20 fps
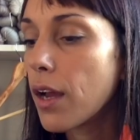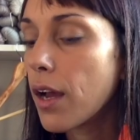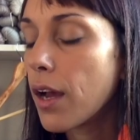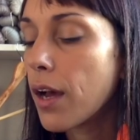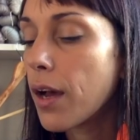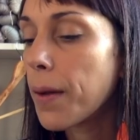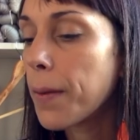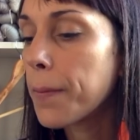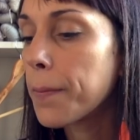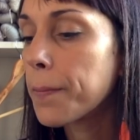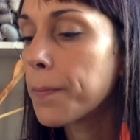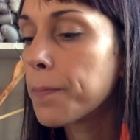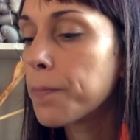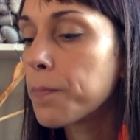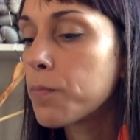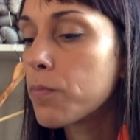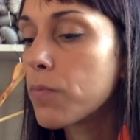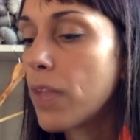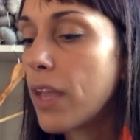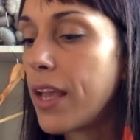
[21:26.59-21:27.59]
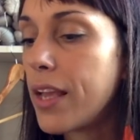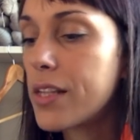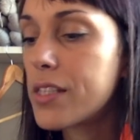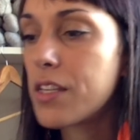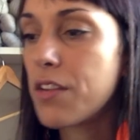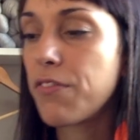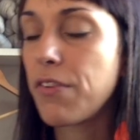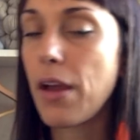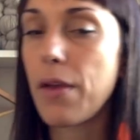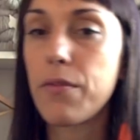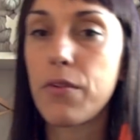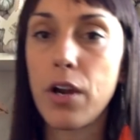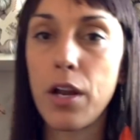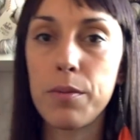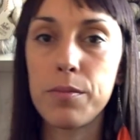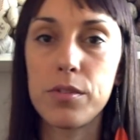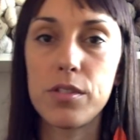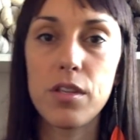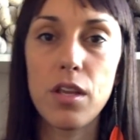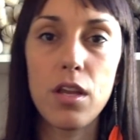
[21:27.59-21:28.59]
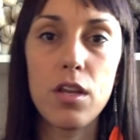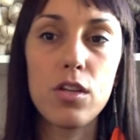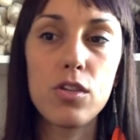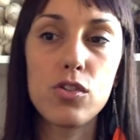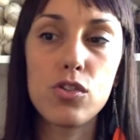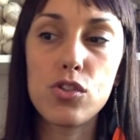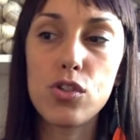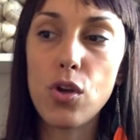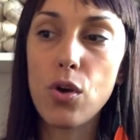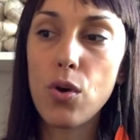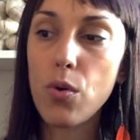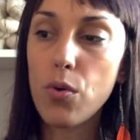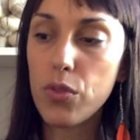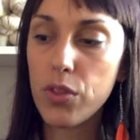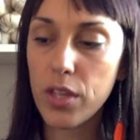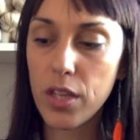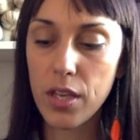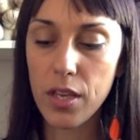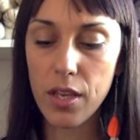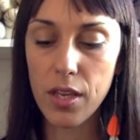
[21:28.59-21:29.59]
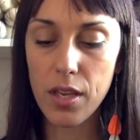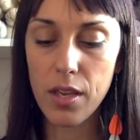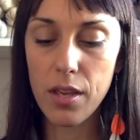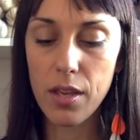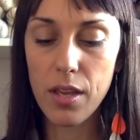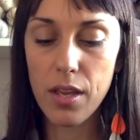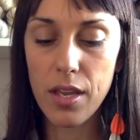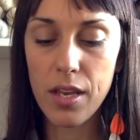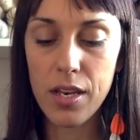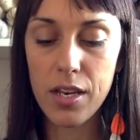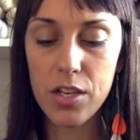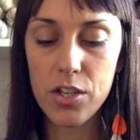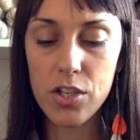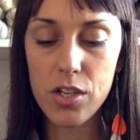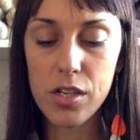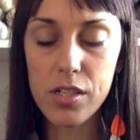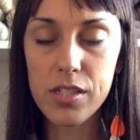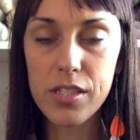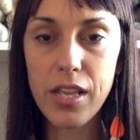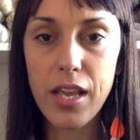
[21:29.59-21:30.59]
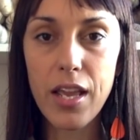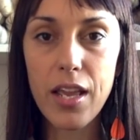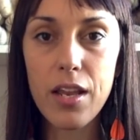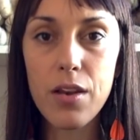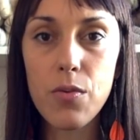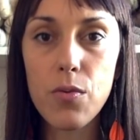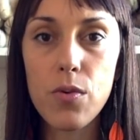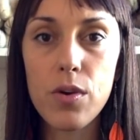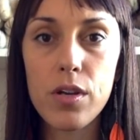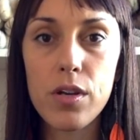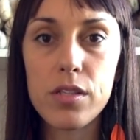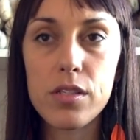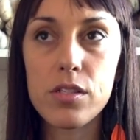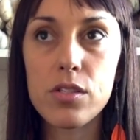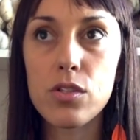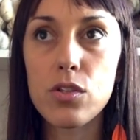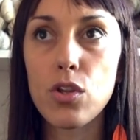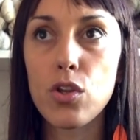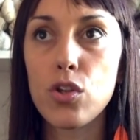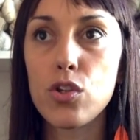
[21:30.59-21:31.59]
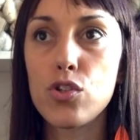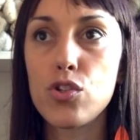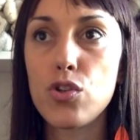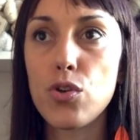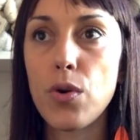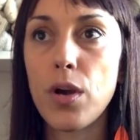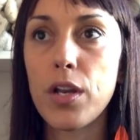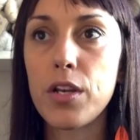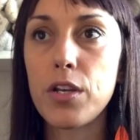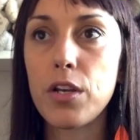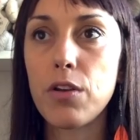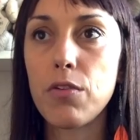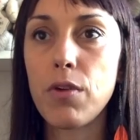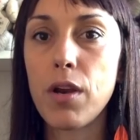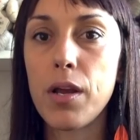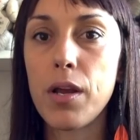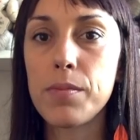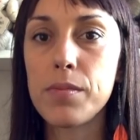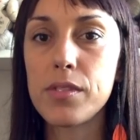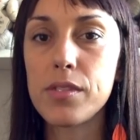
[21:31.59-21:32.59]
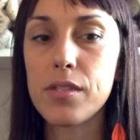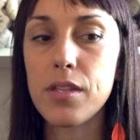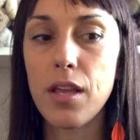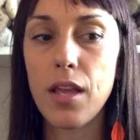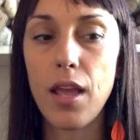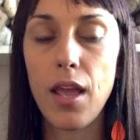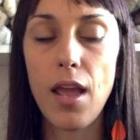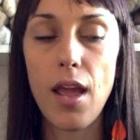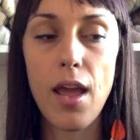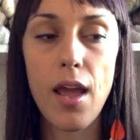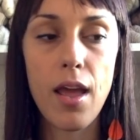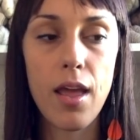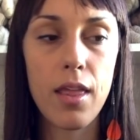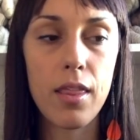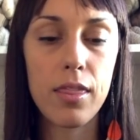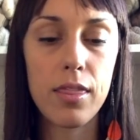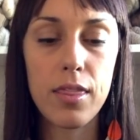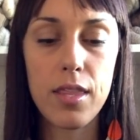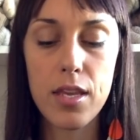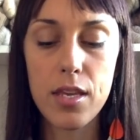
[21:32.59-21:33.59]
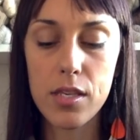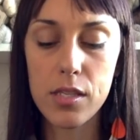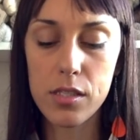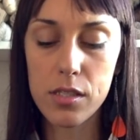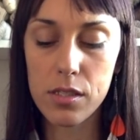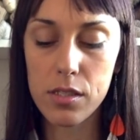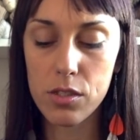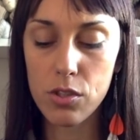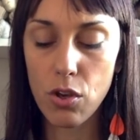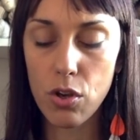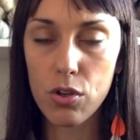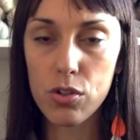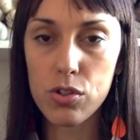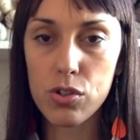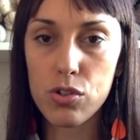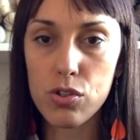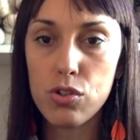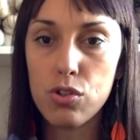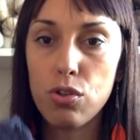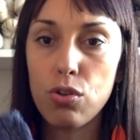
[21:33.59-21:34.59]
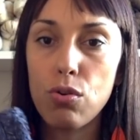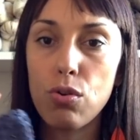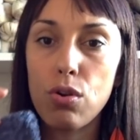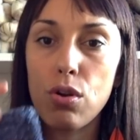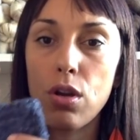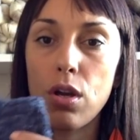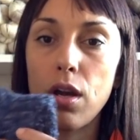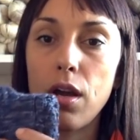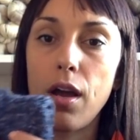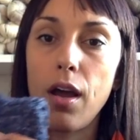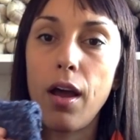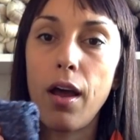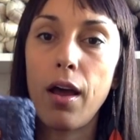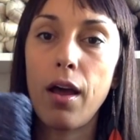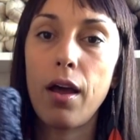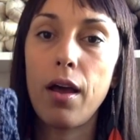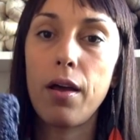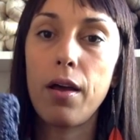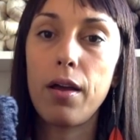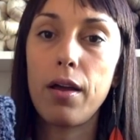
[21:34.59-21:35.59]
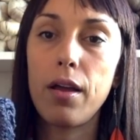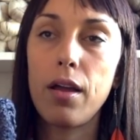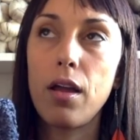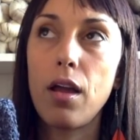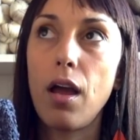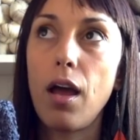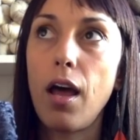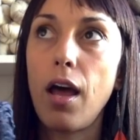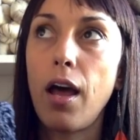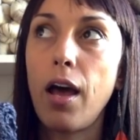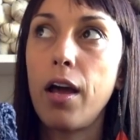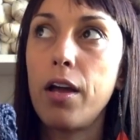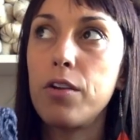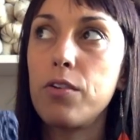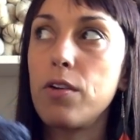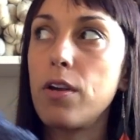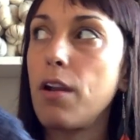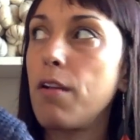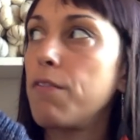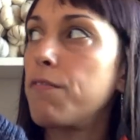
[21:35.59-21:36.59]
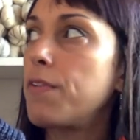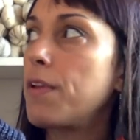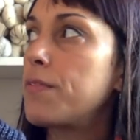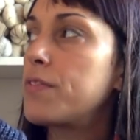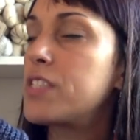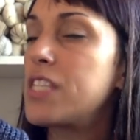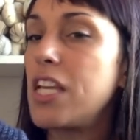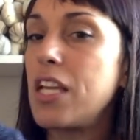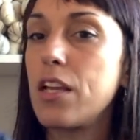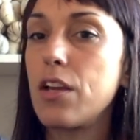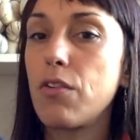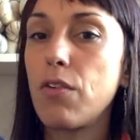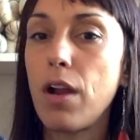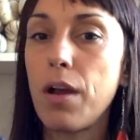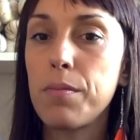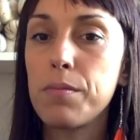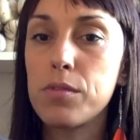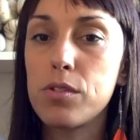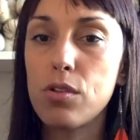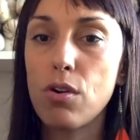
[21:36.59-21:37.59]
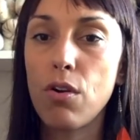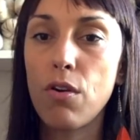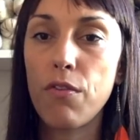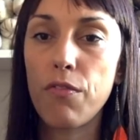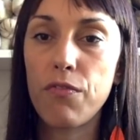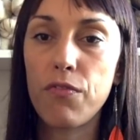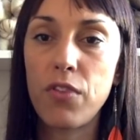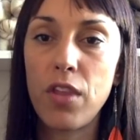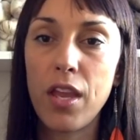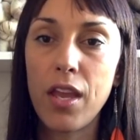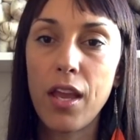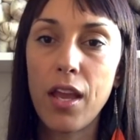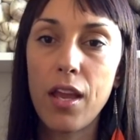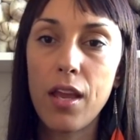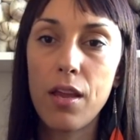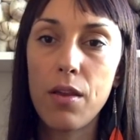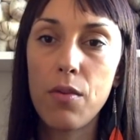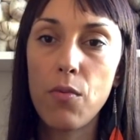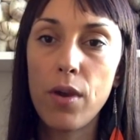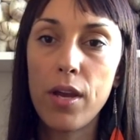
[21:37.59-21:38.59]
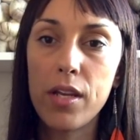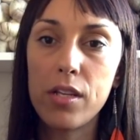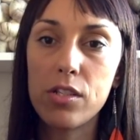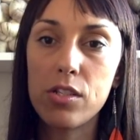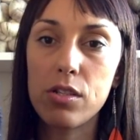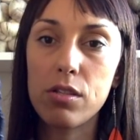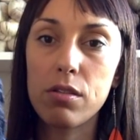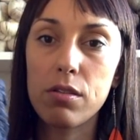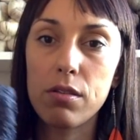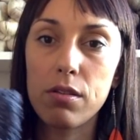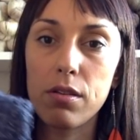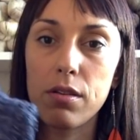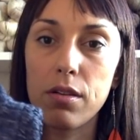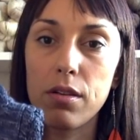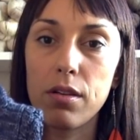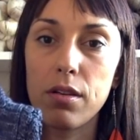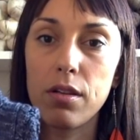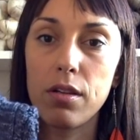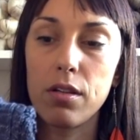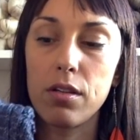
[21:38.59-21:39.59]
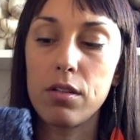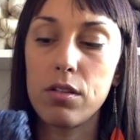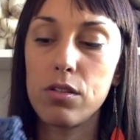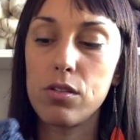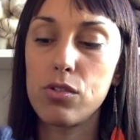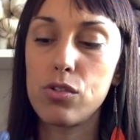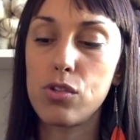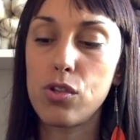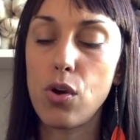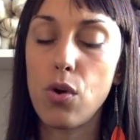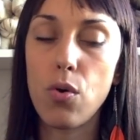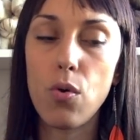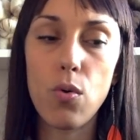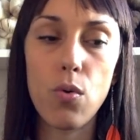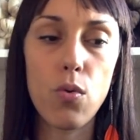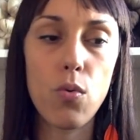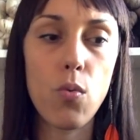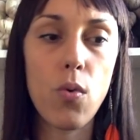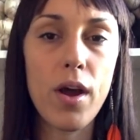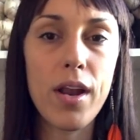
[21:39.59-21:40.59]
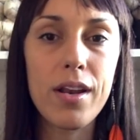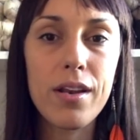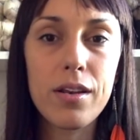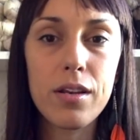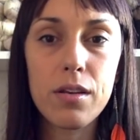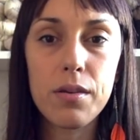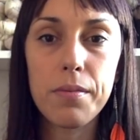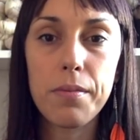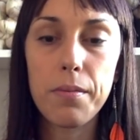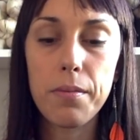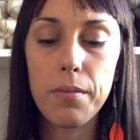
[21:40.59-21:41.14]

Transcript: 85 grams. So the initial scale was 200 grams, and these socks took 115 grams of decay weight. So one